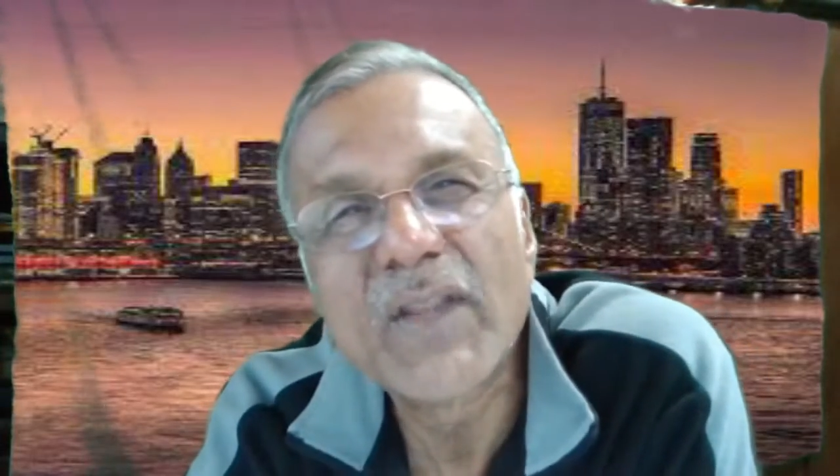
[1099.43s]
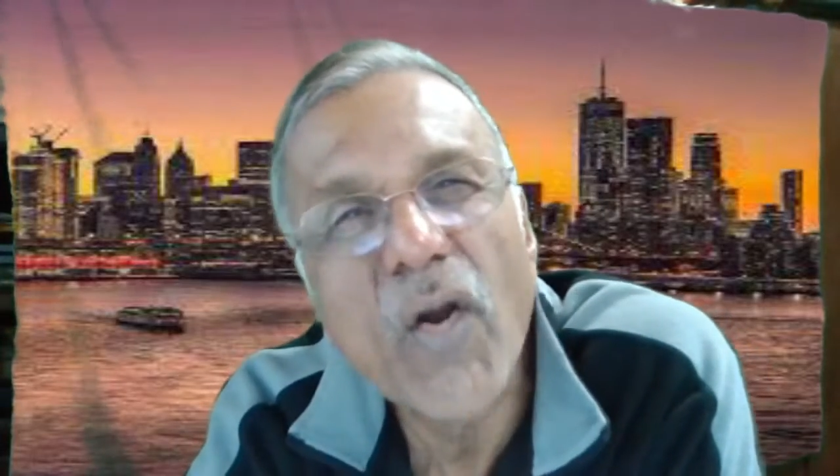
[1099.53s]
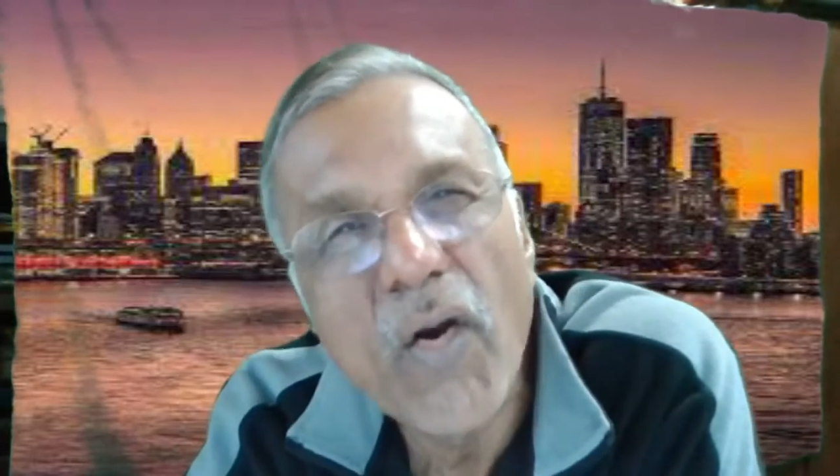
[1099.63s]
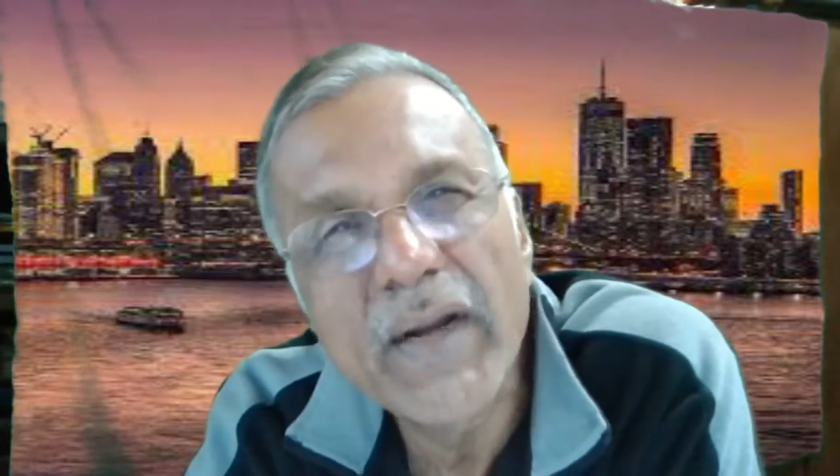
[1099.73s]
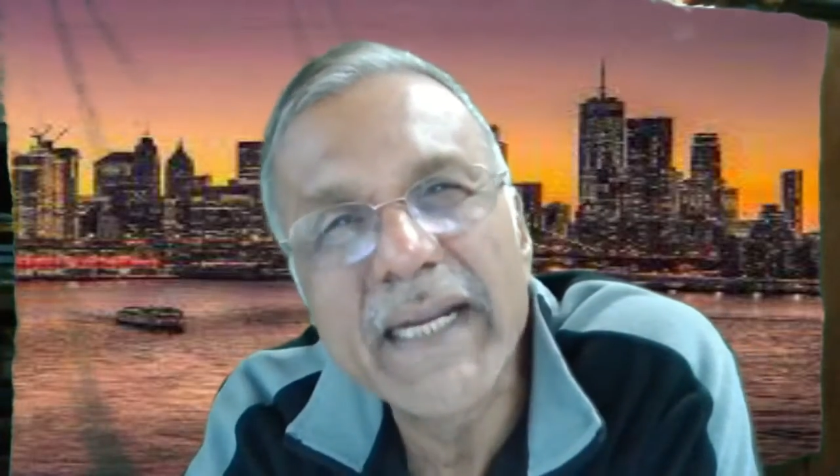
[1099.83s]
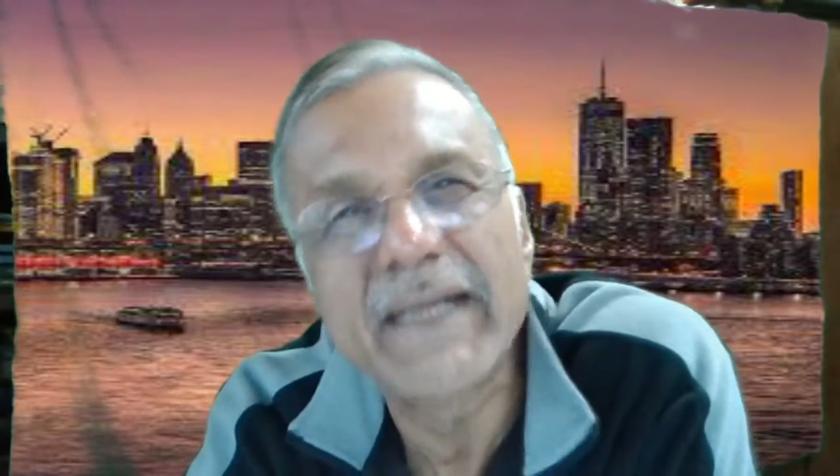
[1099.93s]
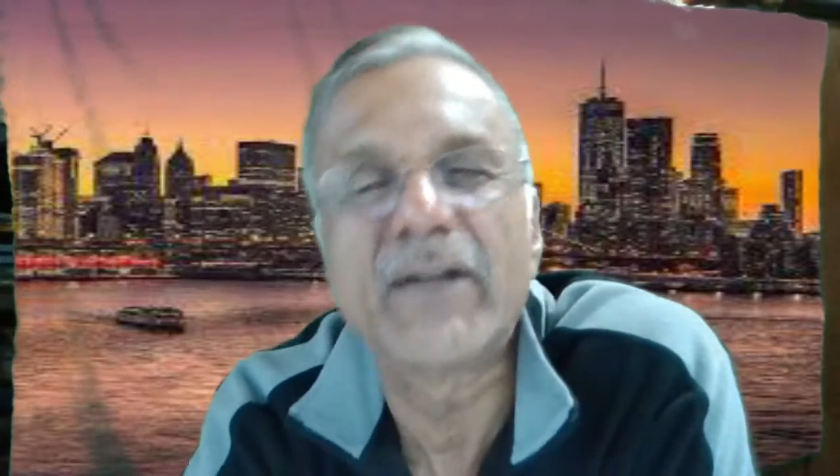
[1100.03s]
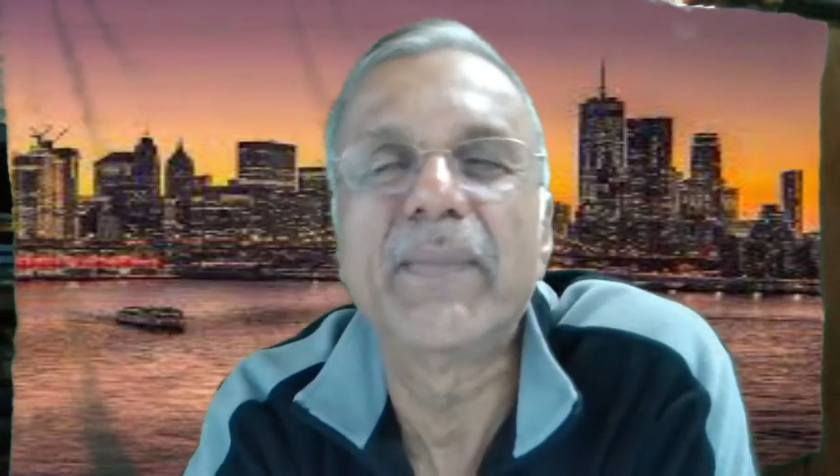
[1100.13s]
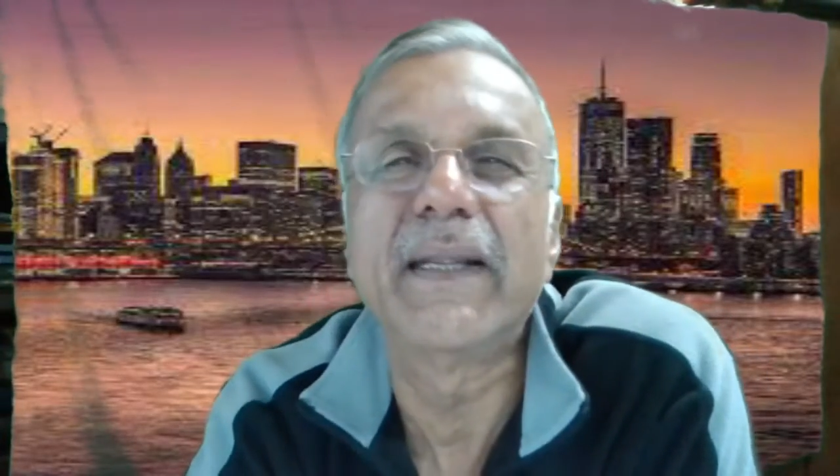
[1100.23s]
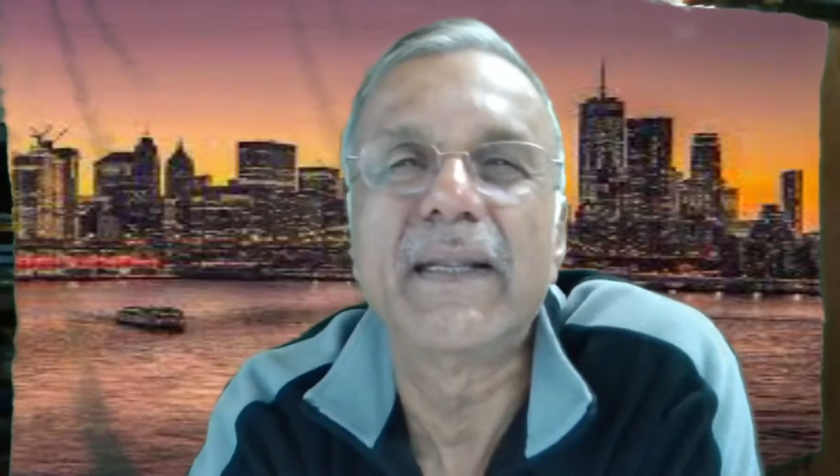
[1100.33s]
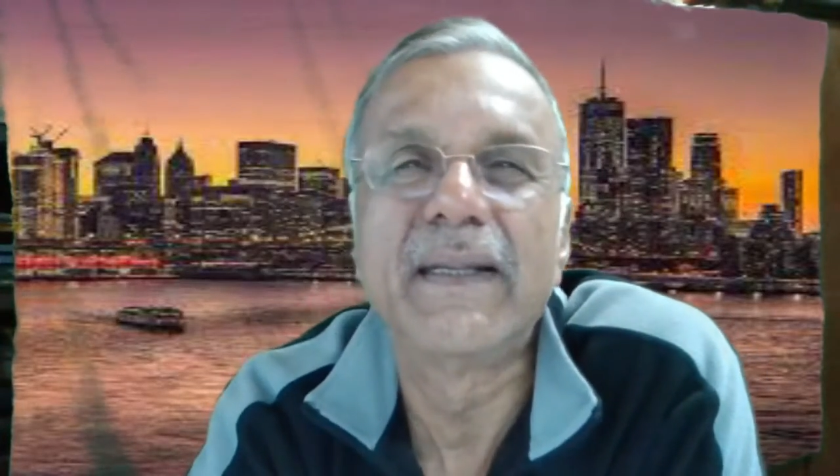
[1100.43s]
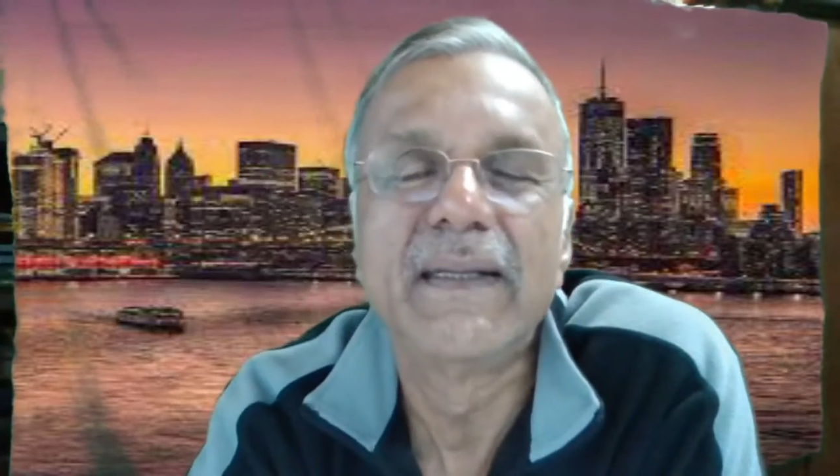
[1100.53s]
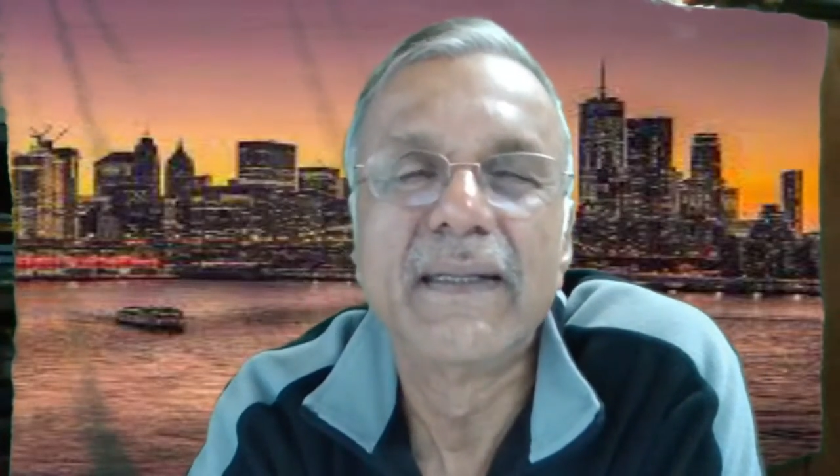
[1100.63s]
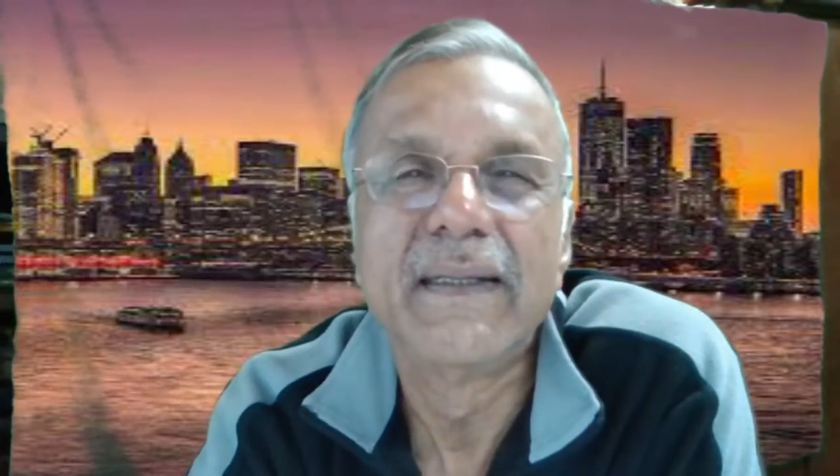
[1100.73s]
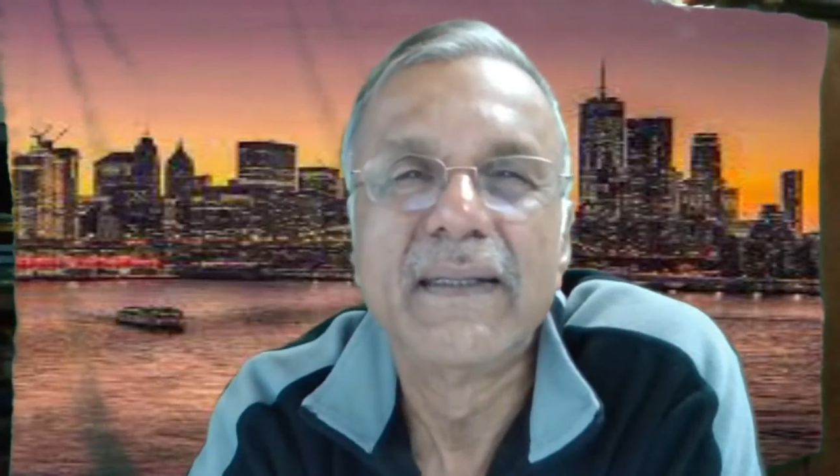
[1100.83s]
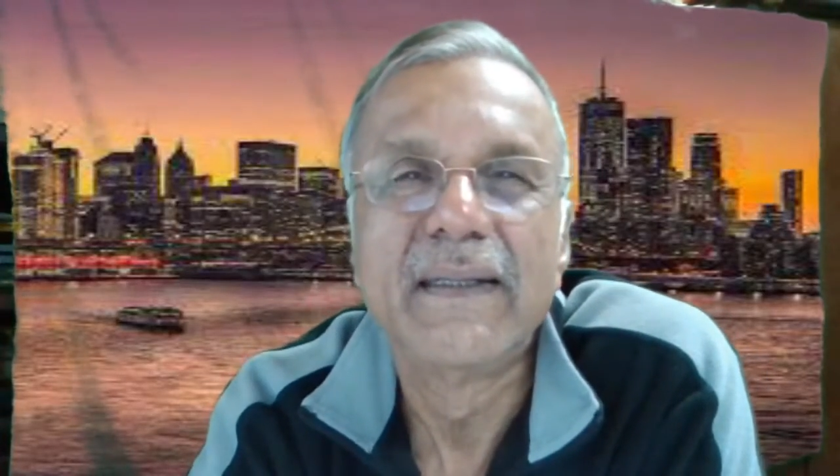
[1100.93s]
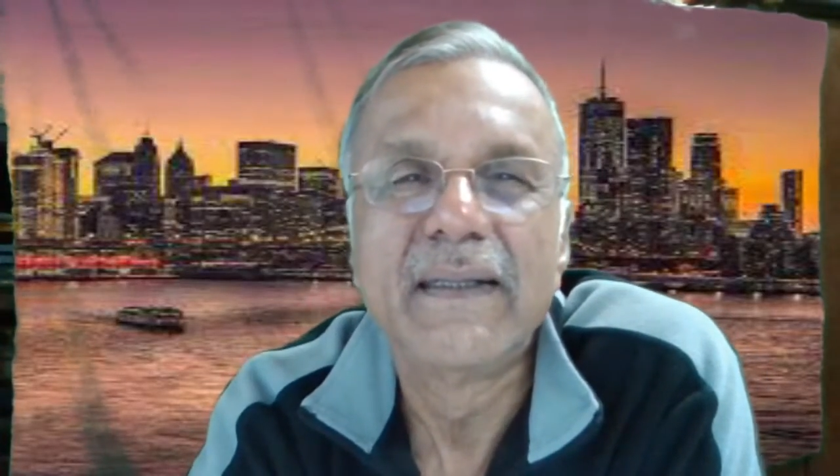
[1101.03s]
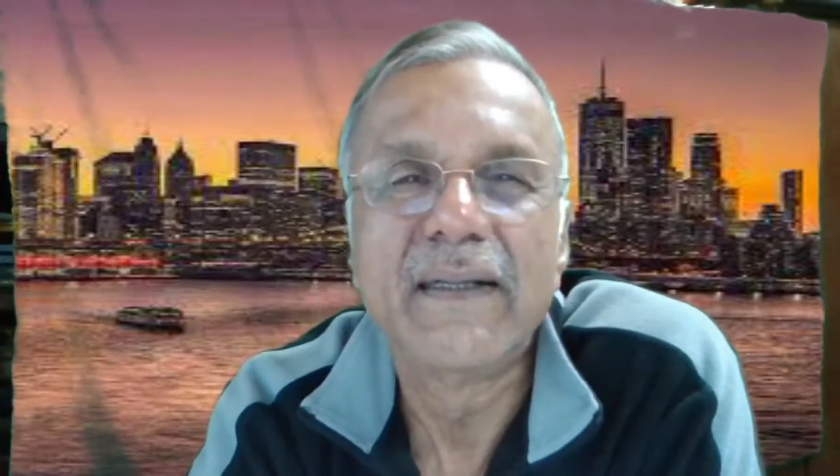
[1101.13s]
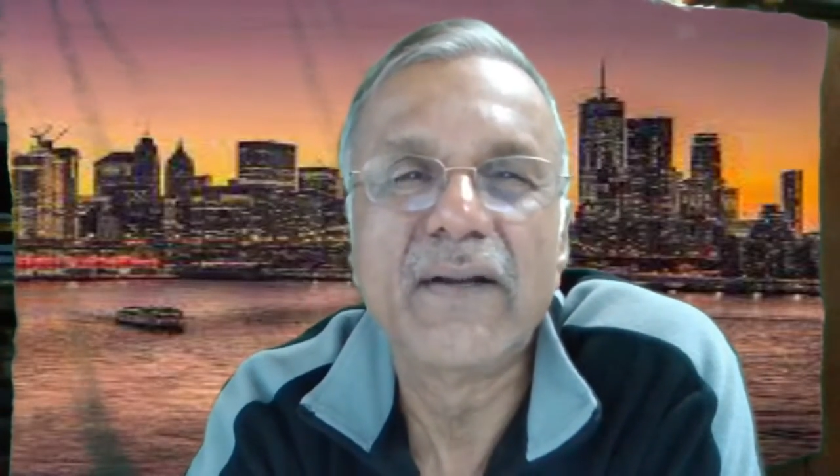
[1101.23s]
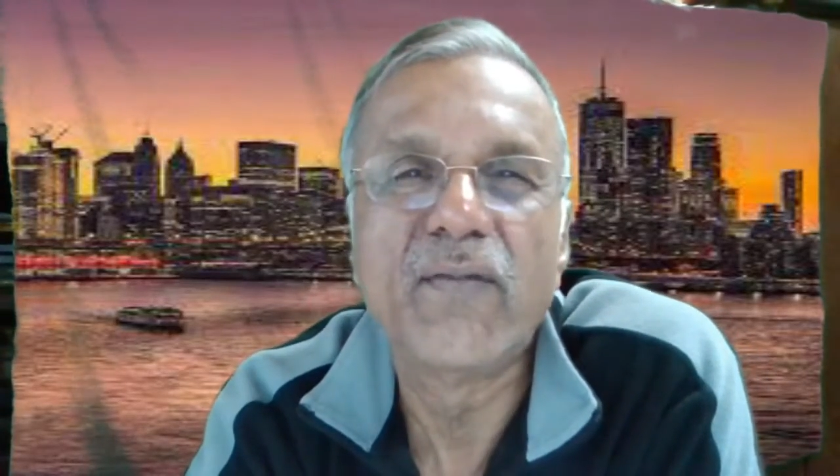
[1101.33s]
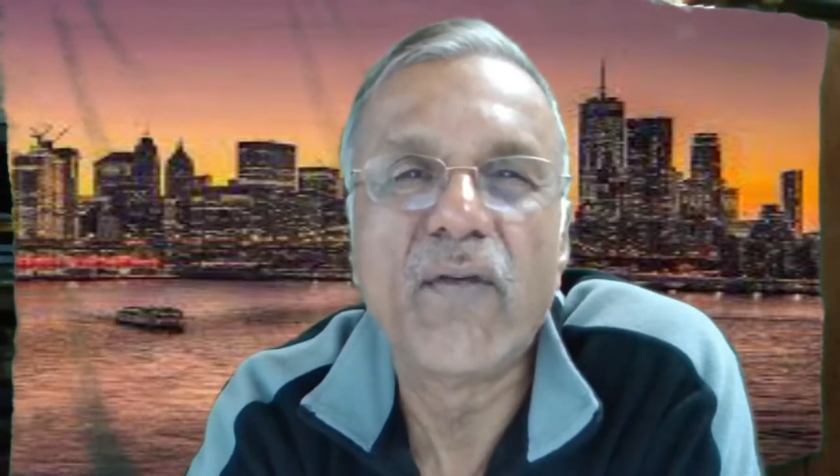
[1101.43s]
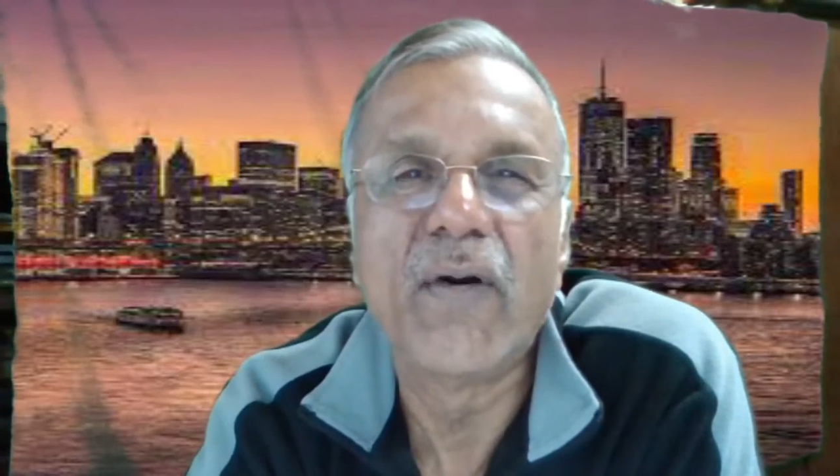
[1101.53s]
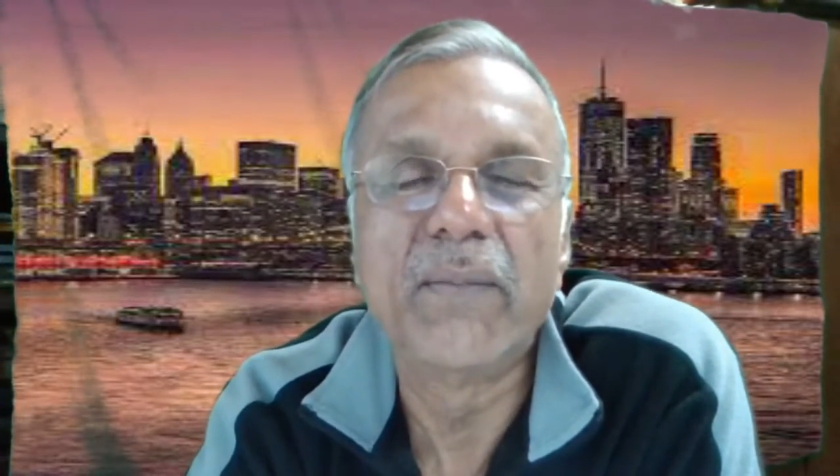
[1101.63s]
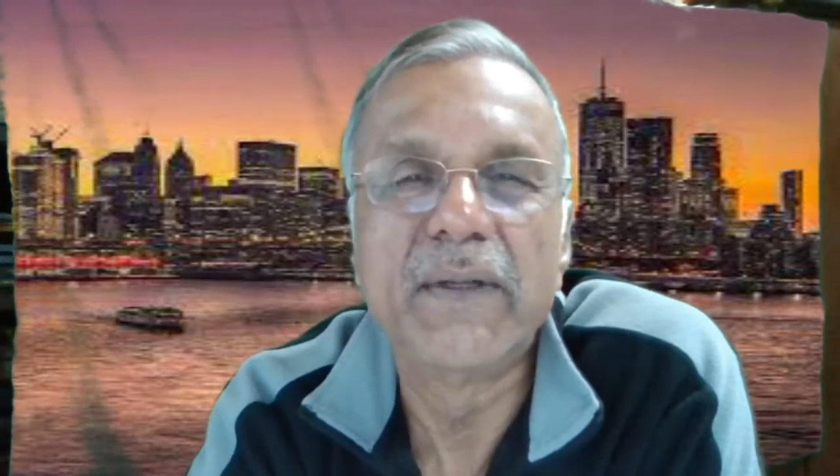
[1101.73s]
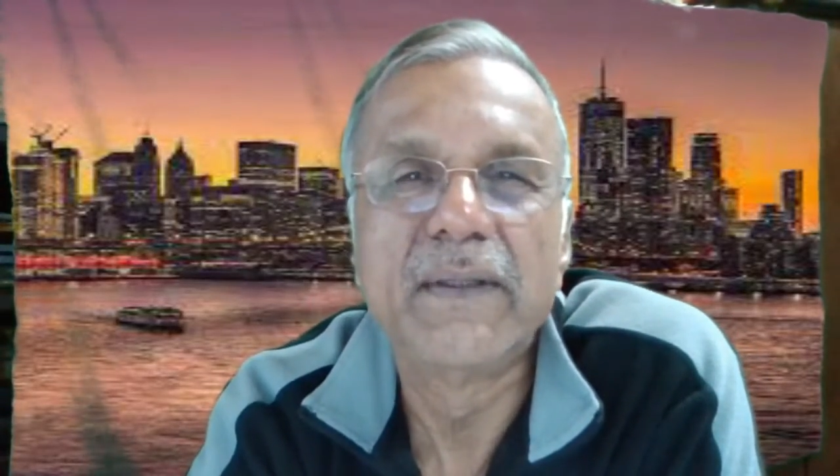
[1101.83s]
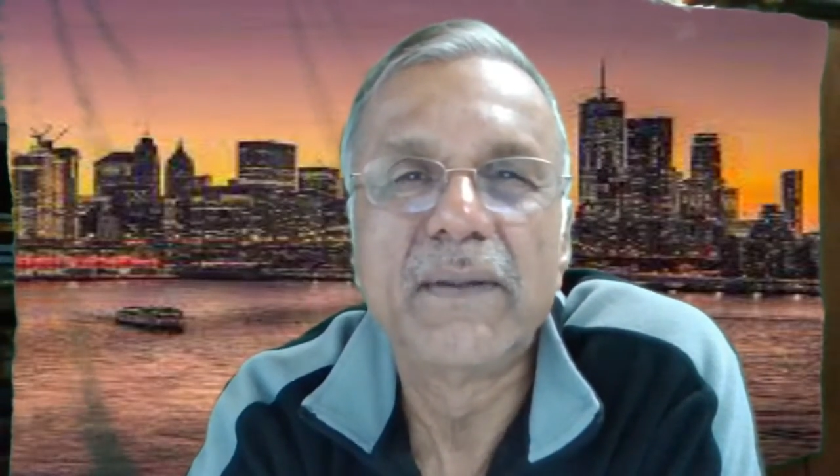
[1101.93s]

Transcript: They all need to be reformed